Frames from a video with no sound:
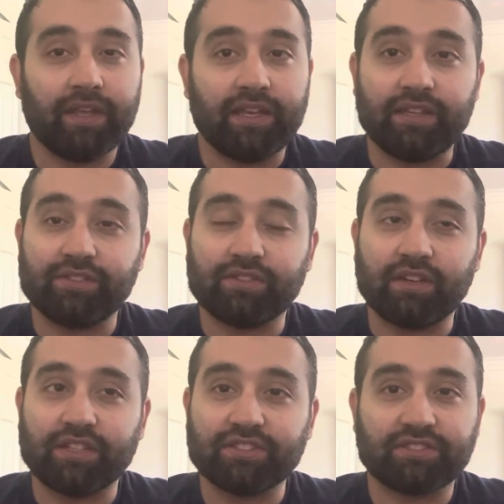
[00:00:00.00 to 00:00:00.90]
He's
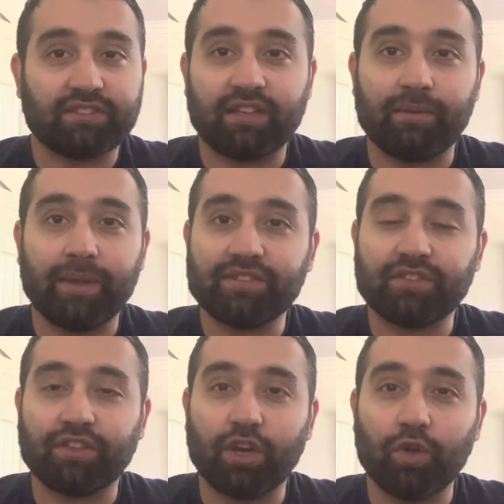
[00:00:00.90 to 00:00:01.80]
just an
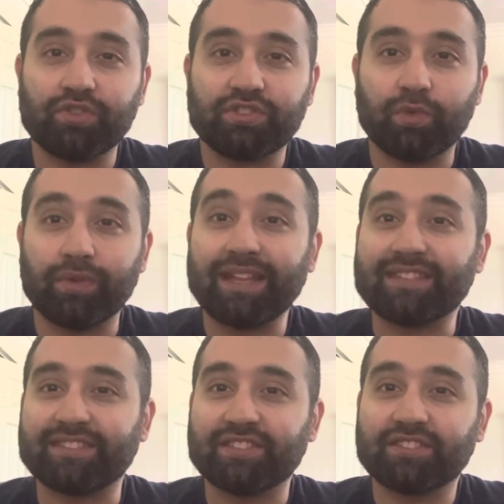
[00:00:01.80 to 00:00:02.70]
amazing coach. With
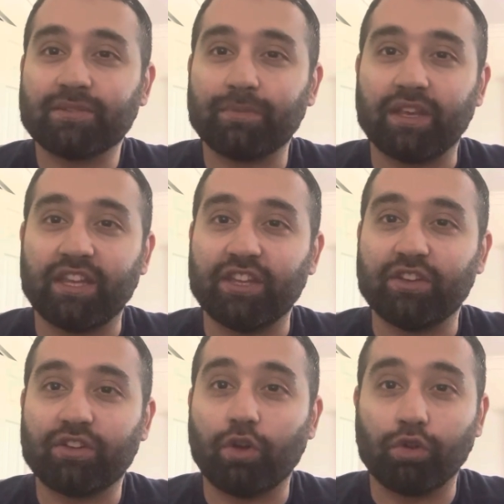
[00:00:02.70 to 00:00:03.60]
that system, the
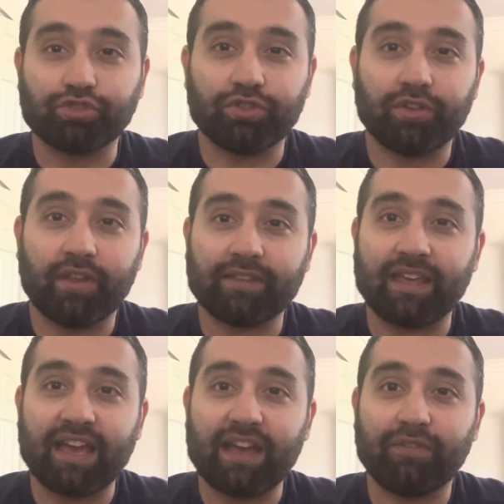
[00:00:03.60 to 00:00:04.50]
Heat culture that
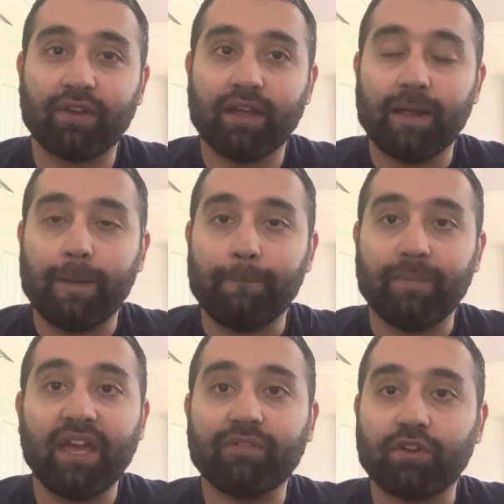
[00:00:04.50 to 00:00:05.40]
they
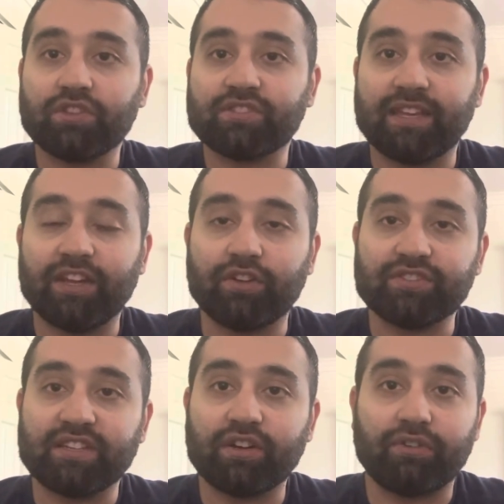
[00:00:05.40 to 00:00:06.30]
have good
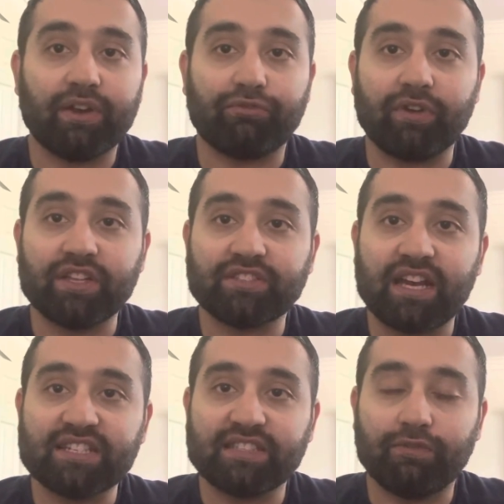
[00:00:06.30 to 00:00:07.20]
standards. They're a great
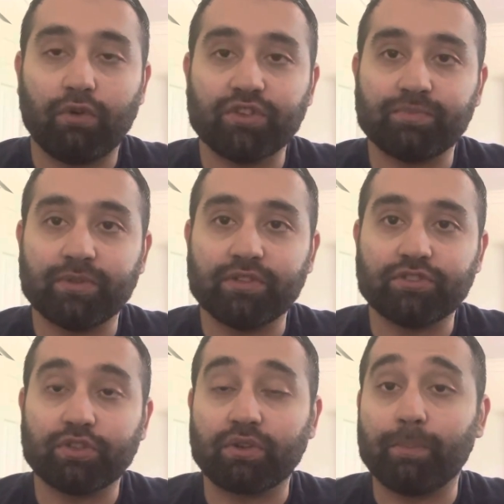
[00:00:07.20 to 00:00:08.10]
franchise. They've always been
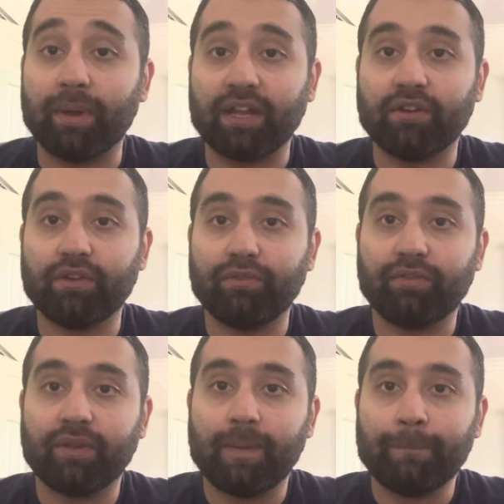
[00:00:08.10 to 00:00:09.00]
so
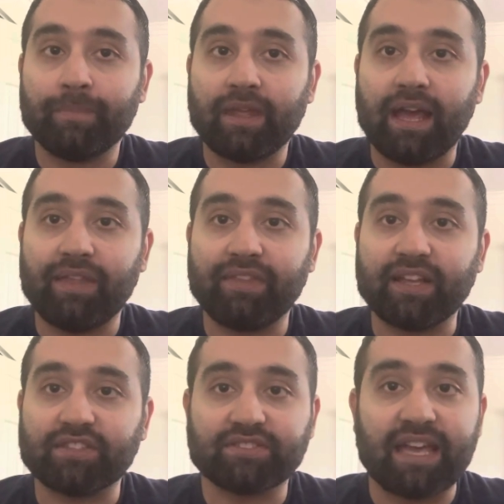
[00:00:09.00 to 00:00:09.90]
competitive. I
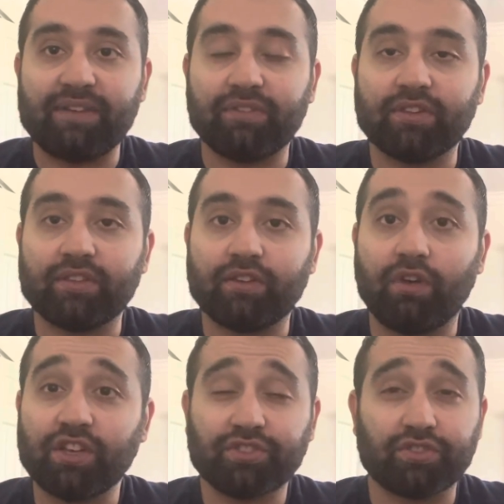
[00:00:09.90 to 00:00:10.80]
think just having their
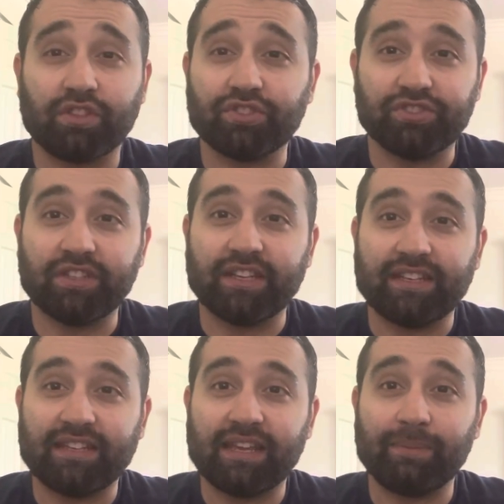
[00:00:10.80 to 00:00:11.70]
roster is legit.
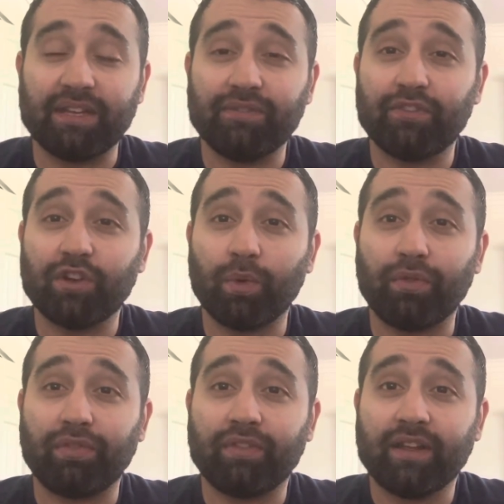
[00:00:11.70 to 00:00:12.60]
I mean, even though
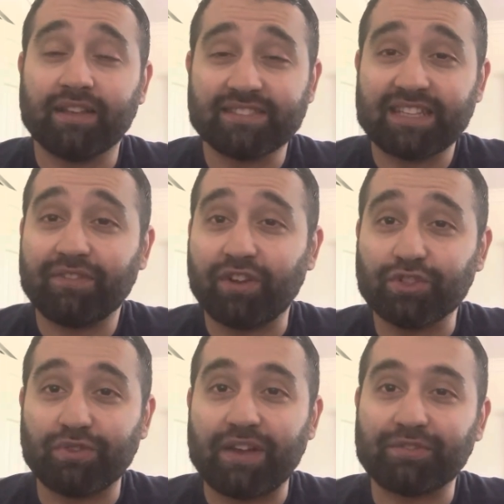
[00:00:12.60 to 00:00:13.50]
with 7
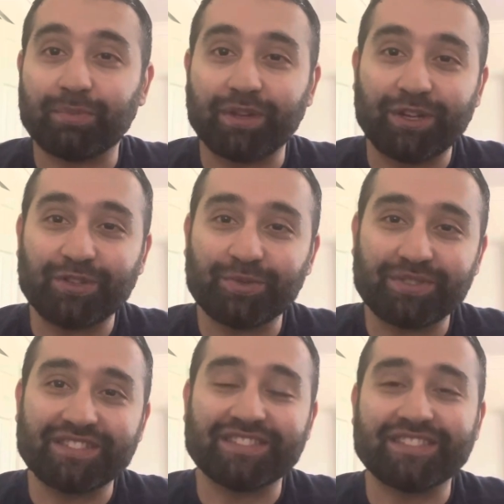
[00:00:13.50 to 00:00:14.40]
undrafted players,
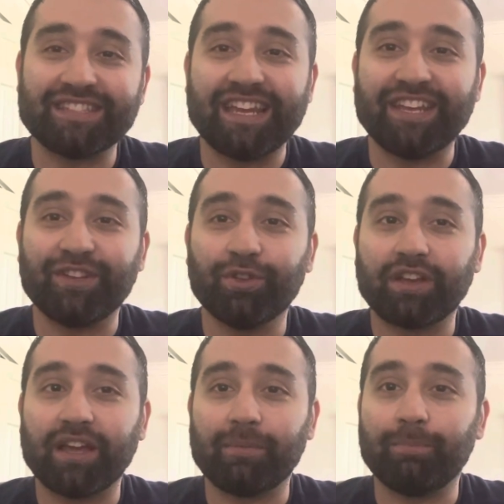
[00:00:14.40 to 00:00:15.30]
which is insane, you
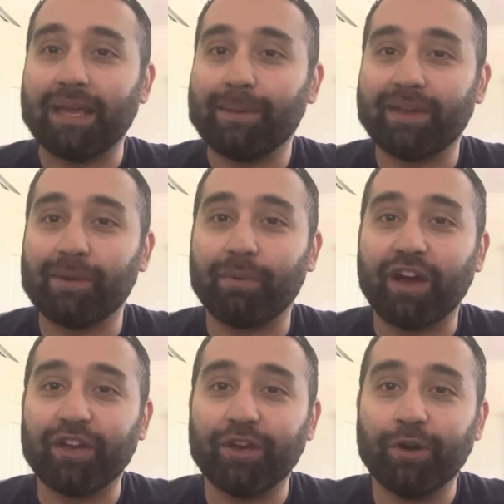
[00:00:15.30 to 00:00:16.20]
look at Bam
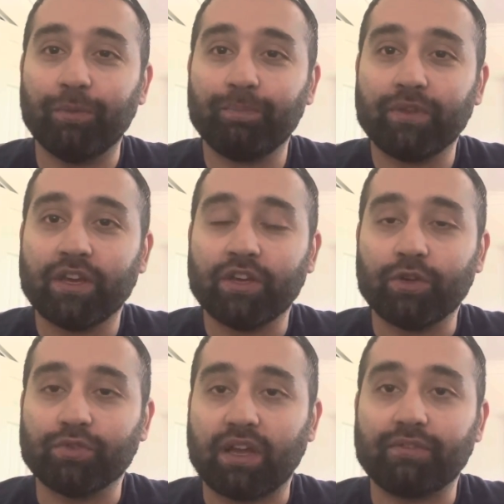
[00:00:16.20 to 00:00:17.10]
Adebayo,
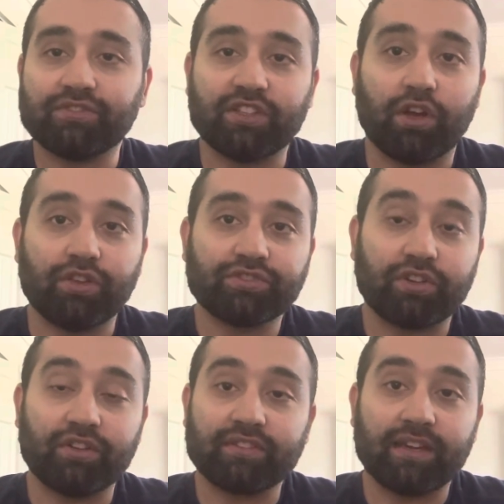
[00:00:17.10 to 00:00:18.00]
who's obviously an
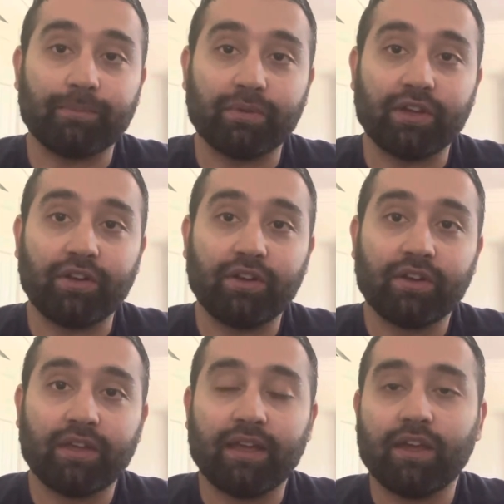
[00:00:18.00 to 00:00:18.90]
all-star type player.
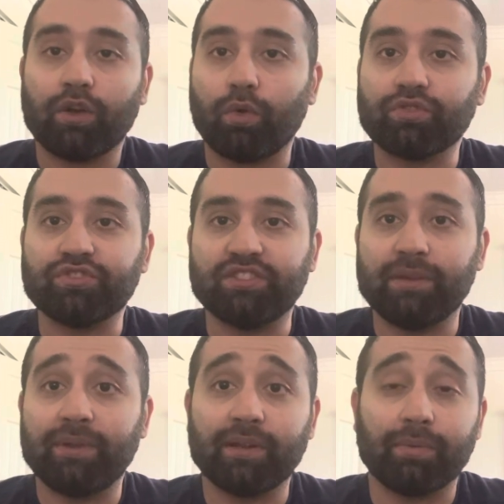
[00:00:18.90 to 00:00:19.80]
Of course,
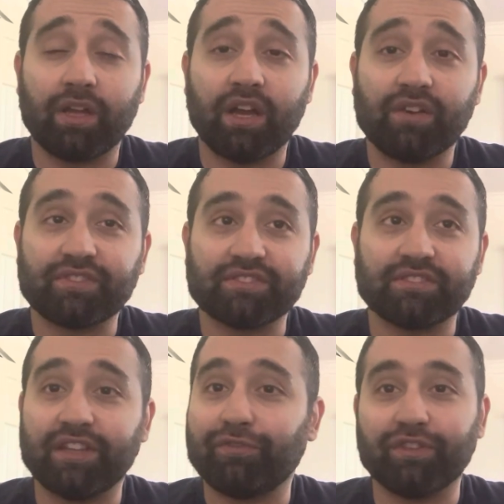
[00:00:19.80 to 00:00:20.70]
Jimmy in the playoffs is
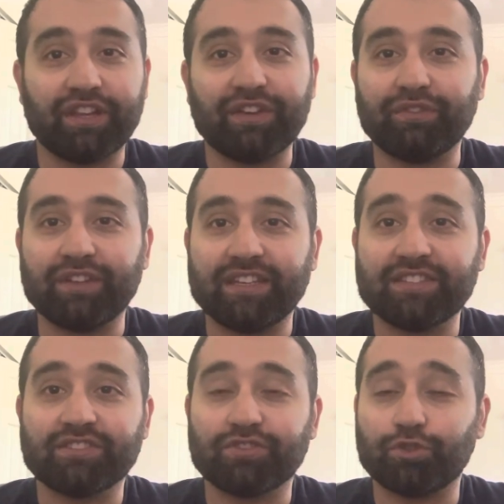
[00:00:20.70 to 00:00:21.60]
a different level.
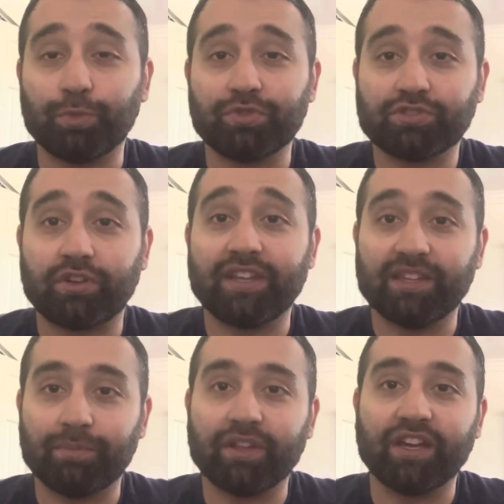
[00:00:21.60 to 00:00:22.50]
He's a superstar in
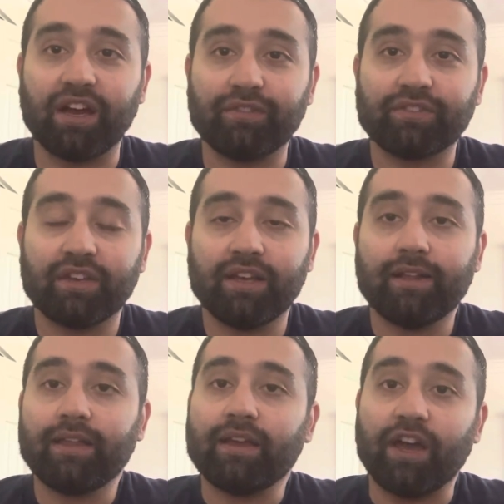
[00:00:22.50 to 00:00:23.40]
the playoffs.
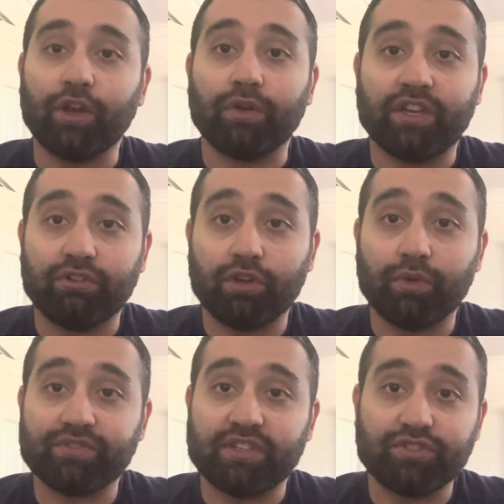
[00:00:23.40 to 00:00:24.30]
I know Hero
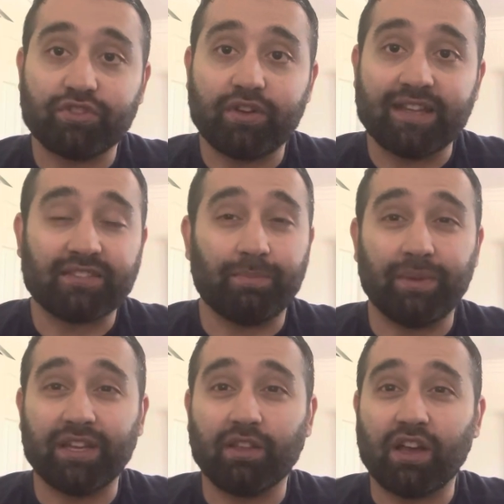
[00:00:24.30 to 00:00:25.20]
was injured. That's a
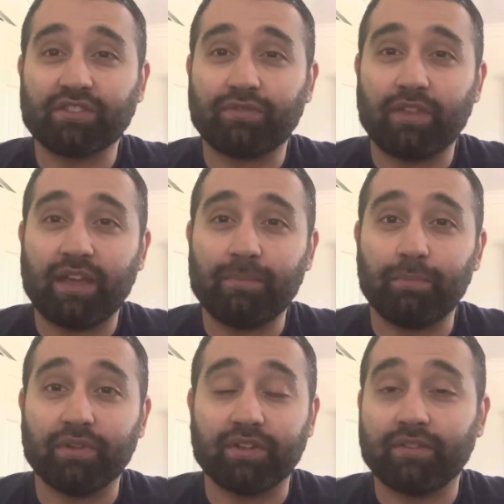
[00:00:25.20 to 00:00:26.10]
big loss for them,
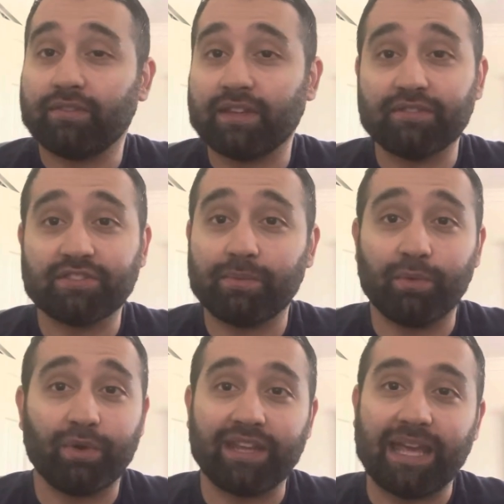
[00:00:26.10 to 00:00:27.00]
but they've still
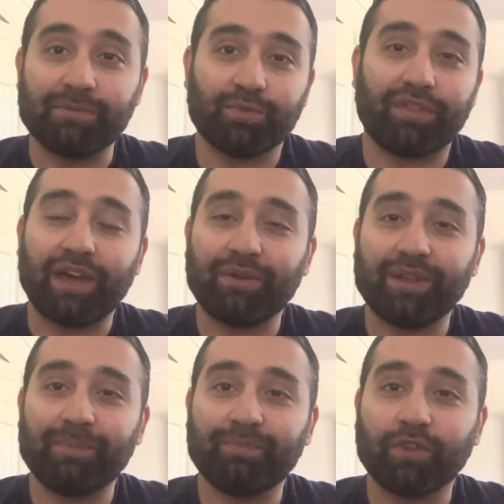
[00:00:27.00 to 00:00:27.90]
been winning games without
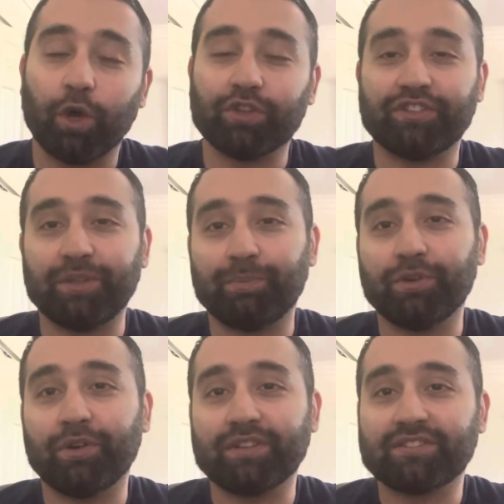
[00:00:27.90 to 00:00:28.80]
him.
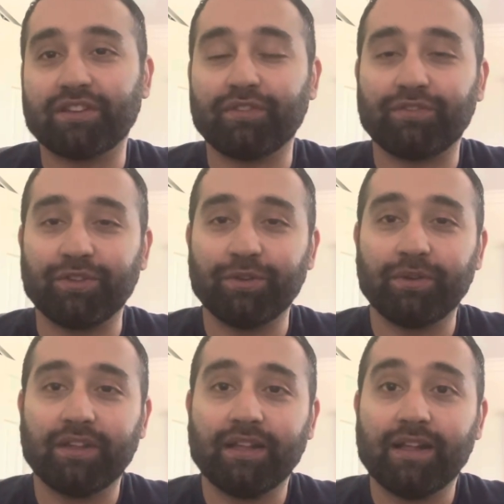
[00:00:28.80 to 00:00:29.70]
Oladipo, that's tough
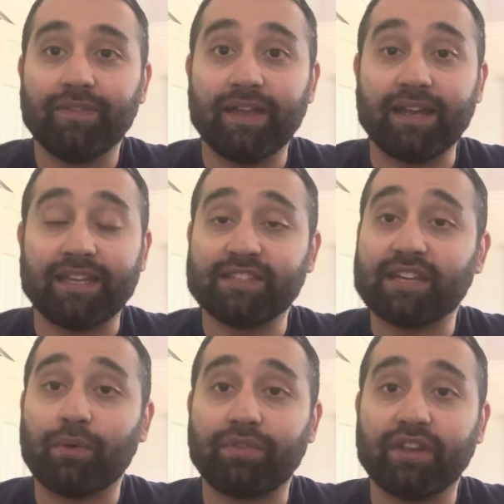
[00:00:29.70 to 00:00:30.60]
too, that he's
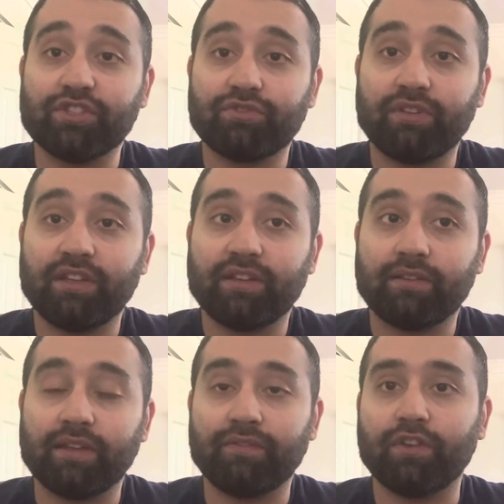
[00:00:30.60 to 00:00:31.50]
out with an injury,
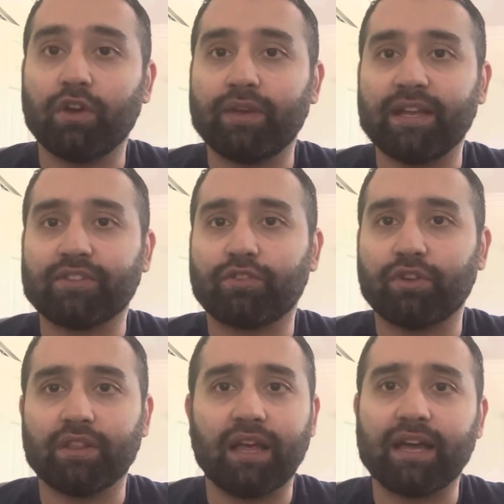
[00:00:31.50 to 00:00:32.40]
even though he gets
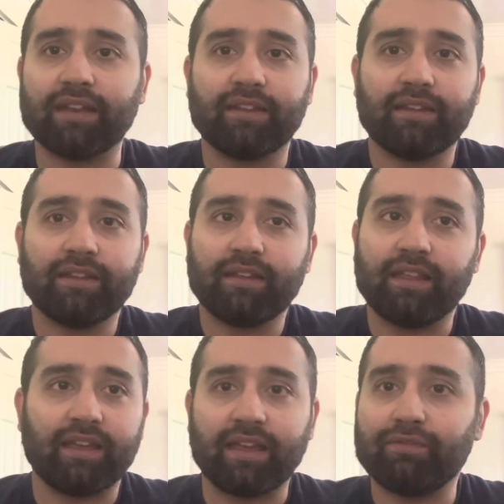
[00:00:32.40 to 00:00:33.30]
hurt a lot,
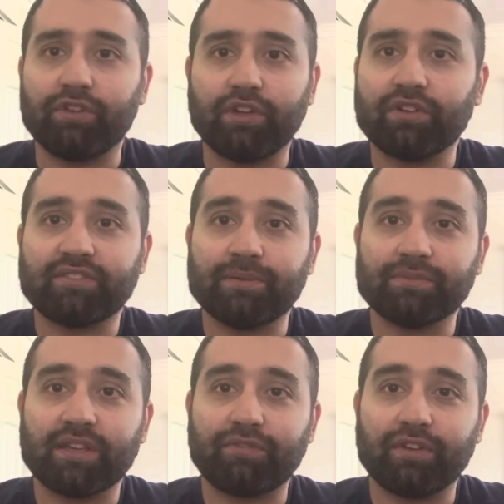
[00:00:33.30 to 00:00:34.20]
like every year it
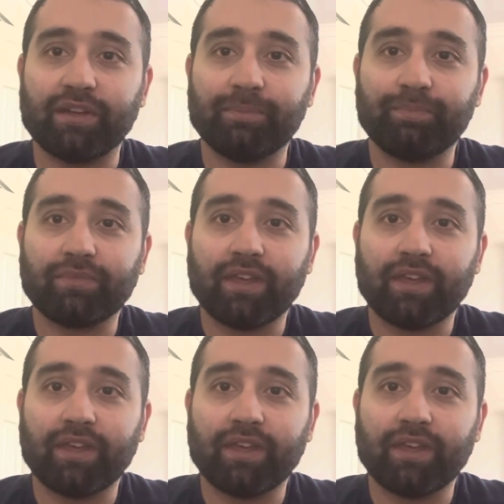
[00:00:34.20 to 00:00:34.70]
seems like for him.